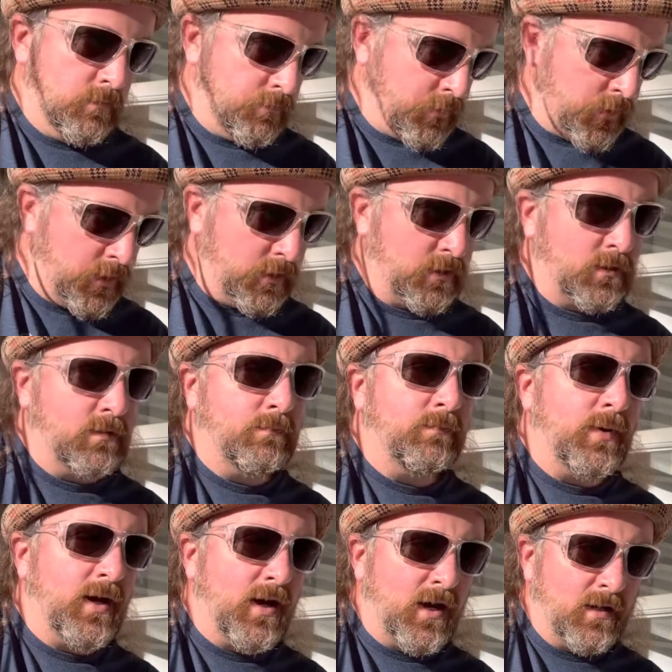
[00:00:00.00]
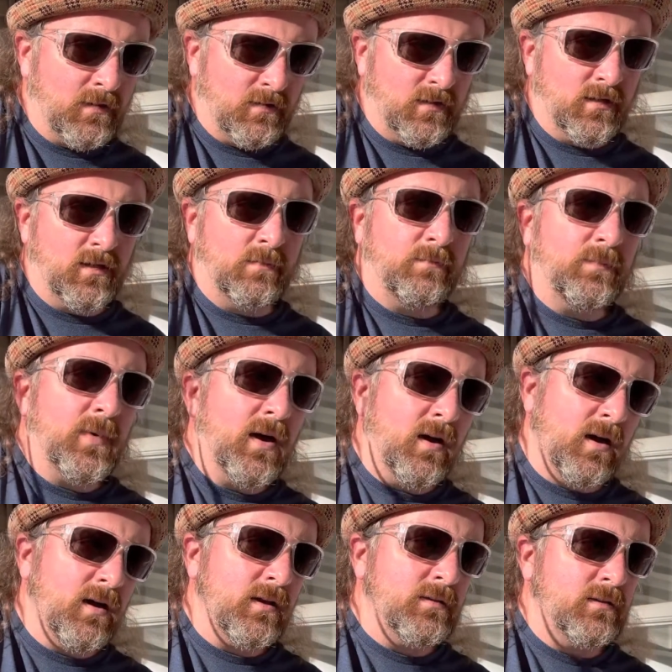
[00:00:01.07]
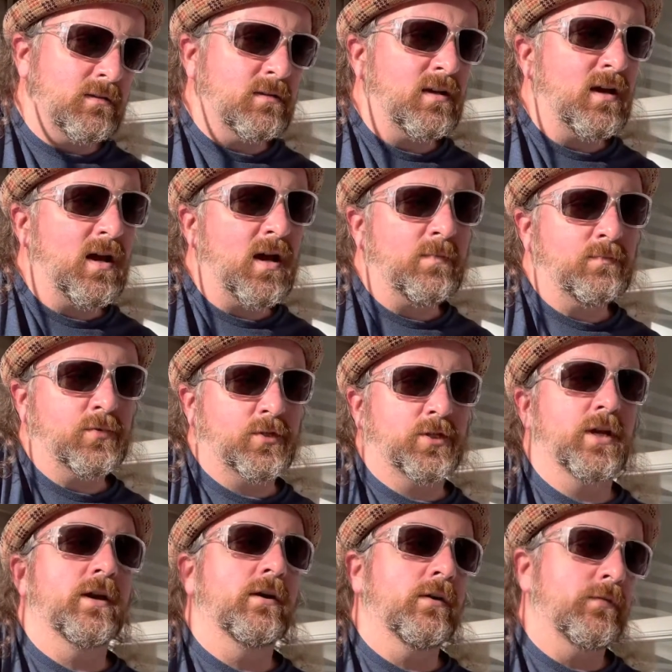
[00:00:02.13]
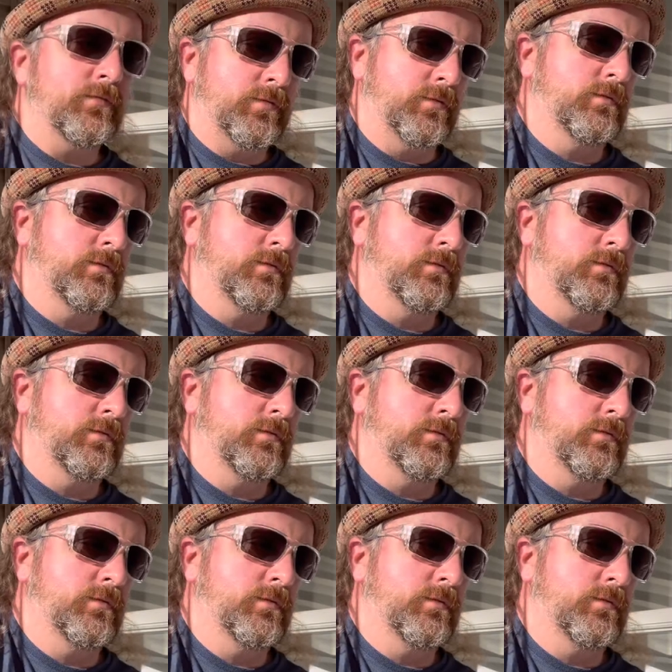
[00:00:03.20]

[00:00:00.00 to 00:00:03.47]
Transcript: Put the bottle up on the top shelf.